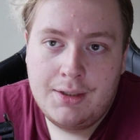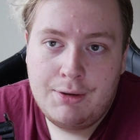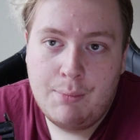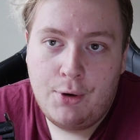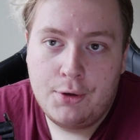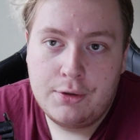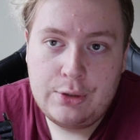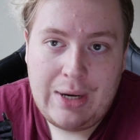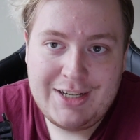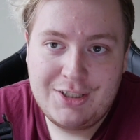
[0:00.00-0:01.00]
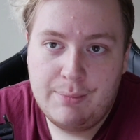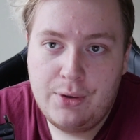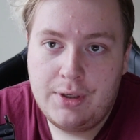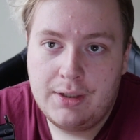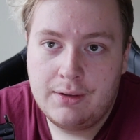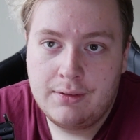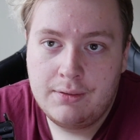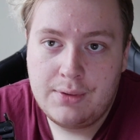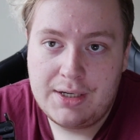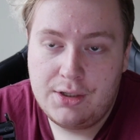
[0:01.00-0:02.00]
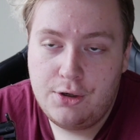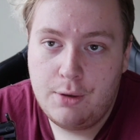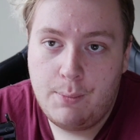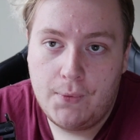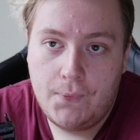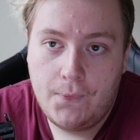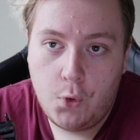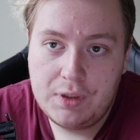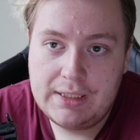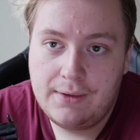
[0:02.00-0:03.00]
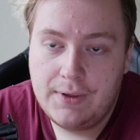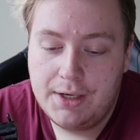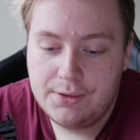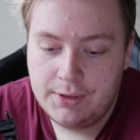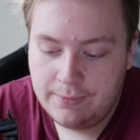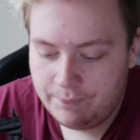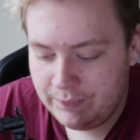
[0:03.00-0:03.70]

the bloke trashed the unit before setting fire to it.